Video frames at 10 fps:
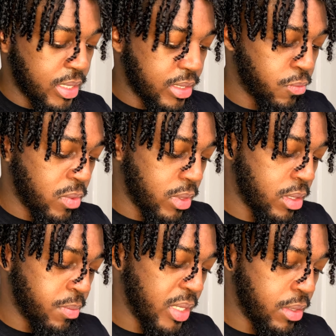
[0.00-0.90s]
is
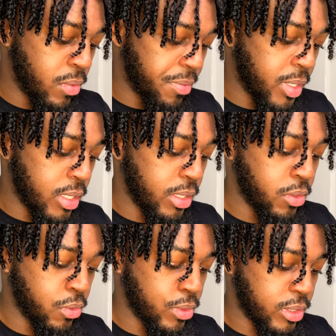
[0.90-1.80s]
gonna be what we're gonna
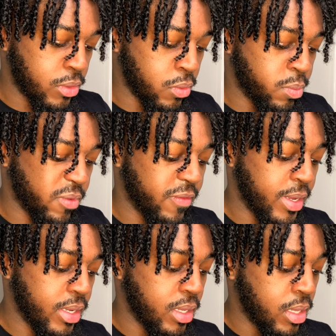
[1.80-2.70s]
use to
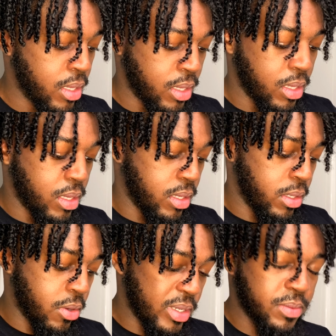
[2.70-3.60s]
prevent
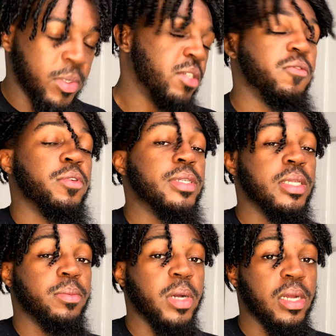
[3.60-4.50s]
as much frizz
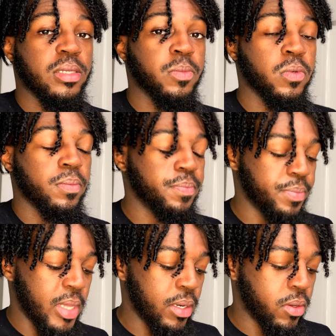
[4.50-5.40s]
as possible,
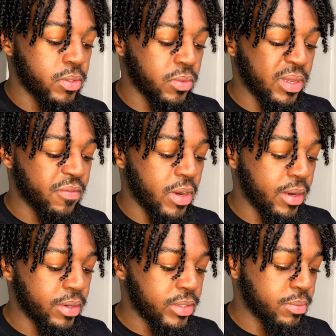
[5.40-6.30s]
and also give our
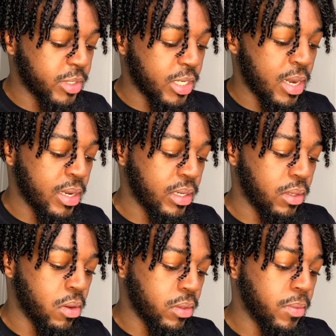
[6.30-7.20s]
hair some shine
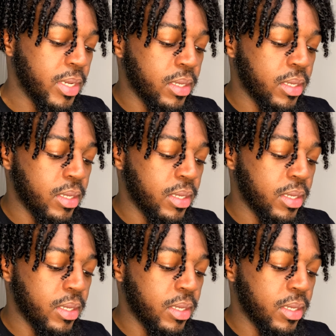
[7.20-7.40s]
along the way.